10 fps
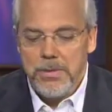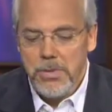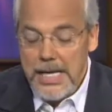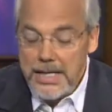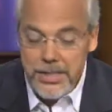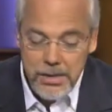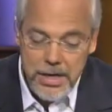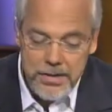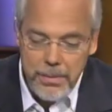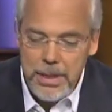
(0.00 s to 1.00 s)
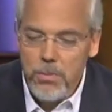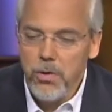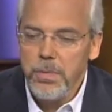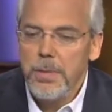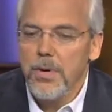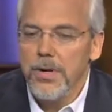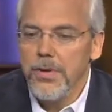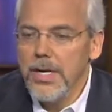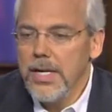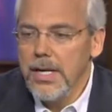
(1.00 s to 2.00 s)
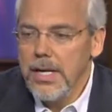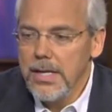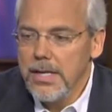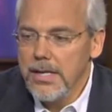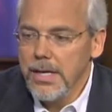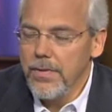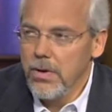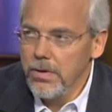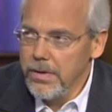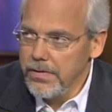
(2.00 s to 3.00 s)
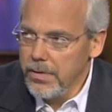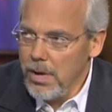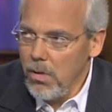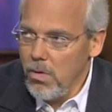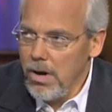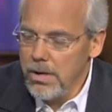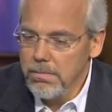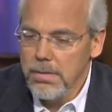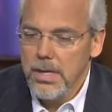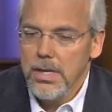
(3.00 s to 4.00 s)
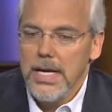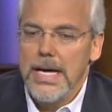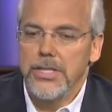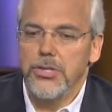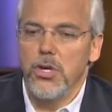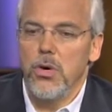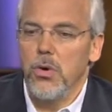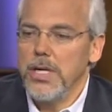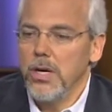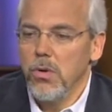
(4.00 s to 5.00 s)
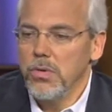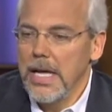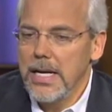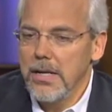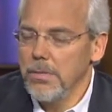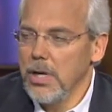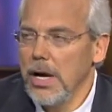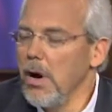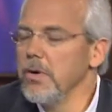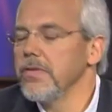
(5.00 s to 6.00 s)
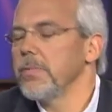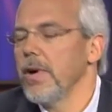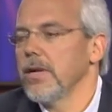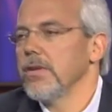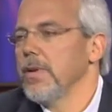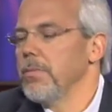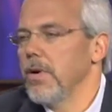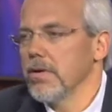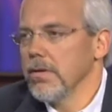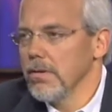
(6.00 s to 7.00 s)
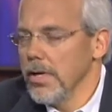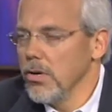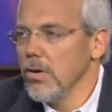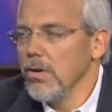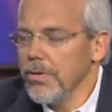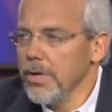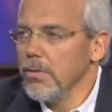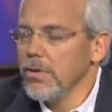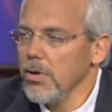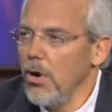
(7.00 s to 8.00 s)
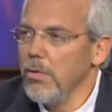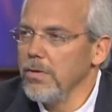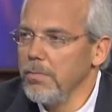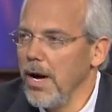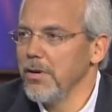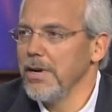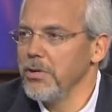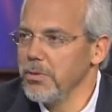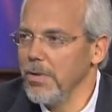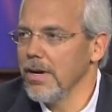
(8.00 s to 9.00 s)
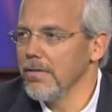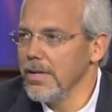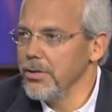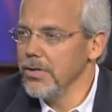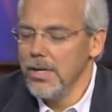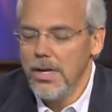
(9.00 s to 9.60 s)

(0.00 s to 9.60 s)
Yes, it is. I mean, most people are thinking that they've heard this about water. And so, I always think back to my mother, and her thing was always moderation, moderation.